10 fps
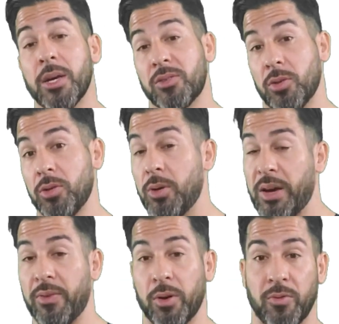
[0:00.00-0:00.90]
So you
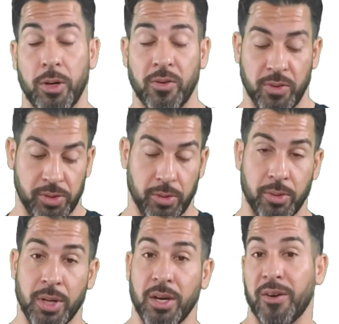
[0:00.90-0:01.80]
have it over and over.
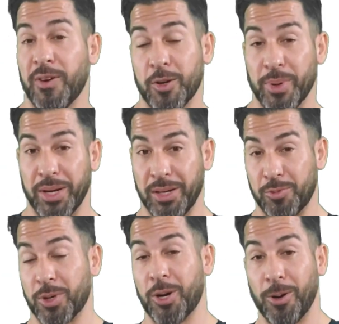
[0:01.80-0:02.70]
So a fuck buddy
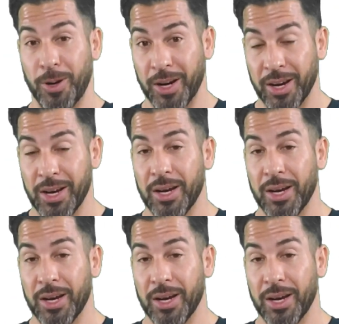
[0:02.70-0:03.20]
is recurring.